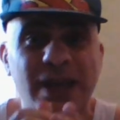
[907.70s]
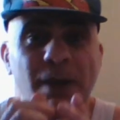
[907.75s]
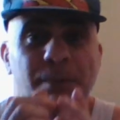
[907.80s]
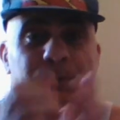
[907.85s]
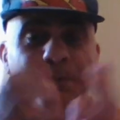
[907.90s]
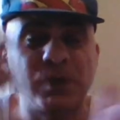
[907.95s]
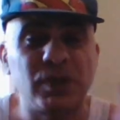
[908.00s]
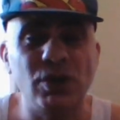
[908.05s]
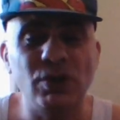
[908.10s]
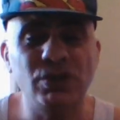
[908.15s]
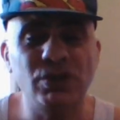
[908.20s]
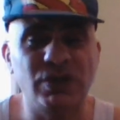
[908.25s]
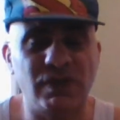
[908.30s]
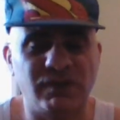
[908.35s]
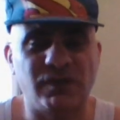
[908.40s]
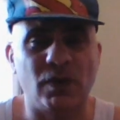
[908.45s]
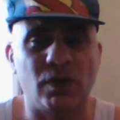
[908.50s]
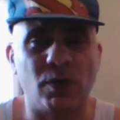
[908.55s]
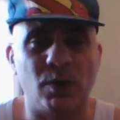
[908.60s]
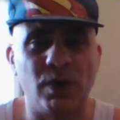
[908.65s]
a
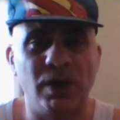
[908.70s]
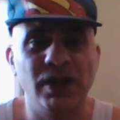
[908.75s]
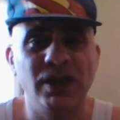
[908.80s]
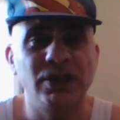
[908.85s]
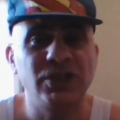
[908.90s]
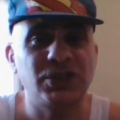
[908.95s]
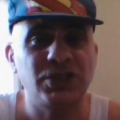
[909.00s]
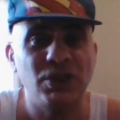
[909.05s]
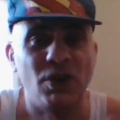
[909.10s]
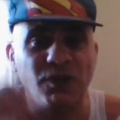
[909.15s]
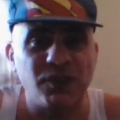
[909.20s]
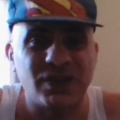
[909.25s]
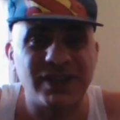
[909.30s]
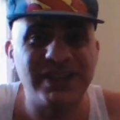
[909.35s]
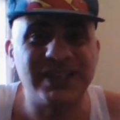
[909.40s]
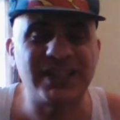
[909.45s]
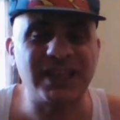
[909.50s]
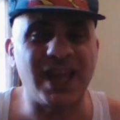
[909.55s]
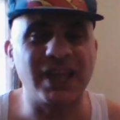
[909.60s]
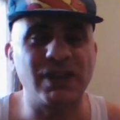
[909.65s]
beautiful,
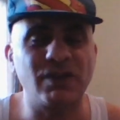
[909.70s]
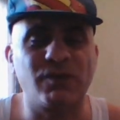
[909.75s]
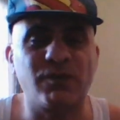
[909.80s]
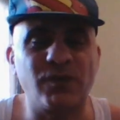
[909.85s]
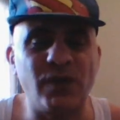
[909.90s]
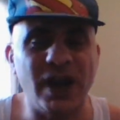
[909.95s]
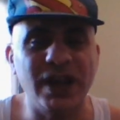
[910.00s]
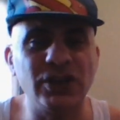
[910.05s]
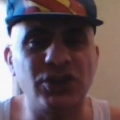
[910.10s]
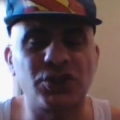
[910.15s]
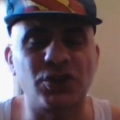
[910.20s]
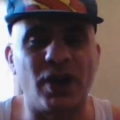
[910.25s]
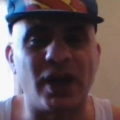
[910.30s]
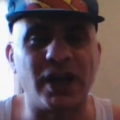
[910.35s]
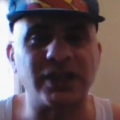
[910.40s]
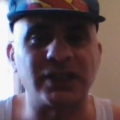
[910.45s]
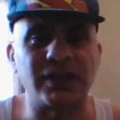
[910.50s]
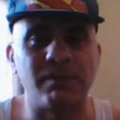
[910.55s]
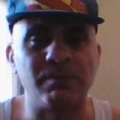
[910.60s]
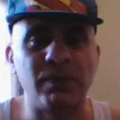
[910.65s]
self-contained
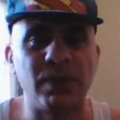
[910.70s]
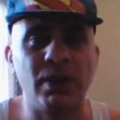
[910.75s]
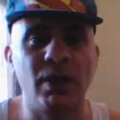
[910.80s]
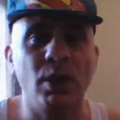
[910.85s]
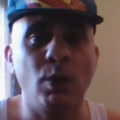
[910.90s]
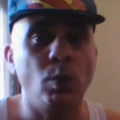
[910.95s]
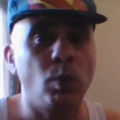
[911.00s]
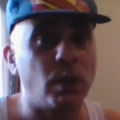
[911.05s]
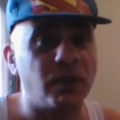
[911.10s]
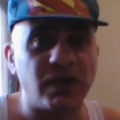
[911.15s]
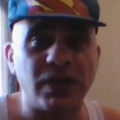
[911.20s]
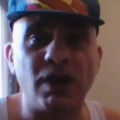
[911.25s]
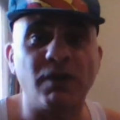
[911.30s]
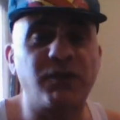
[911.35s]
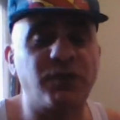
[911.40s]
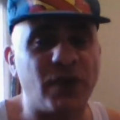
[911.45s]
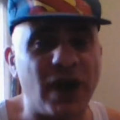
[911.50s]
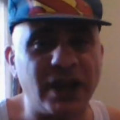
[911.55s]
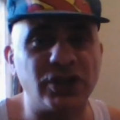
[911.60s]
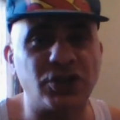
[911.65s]
franchise within a
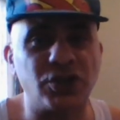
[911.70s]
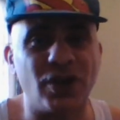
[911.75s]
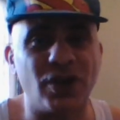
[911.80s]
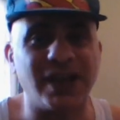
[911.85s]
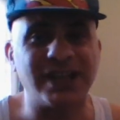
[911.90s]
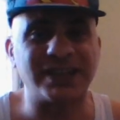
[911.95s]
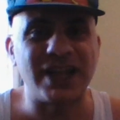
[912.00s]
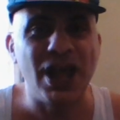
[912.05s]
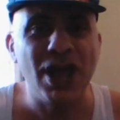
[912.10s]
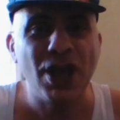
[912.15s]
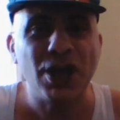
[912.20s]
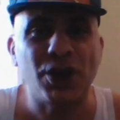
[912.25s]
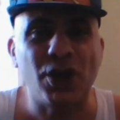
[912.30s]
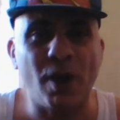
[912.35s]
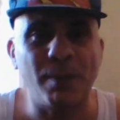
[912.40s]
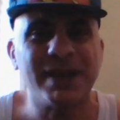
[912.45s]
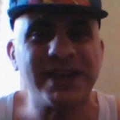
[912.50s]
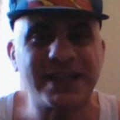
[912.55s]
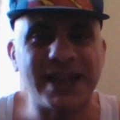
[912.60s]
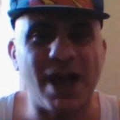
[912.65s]
franchise.
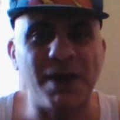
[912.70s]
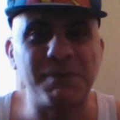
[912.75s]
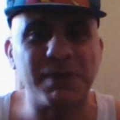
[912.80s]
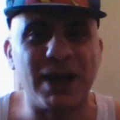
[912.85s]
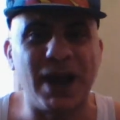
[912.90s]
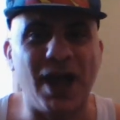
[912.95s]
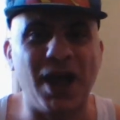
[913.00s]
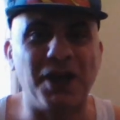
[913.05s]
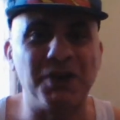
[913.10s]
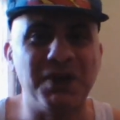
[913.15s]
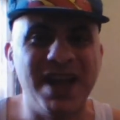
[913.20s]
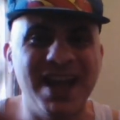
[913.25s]
Comment down below,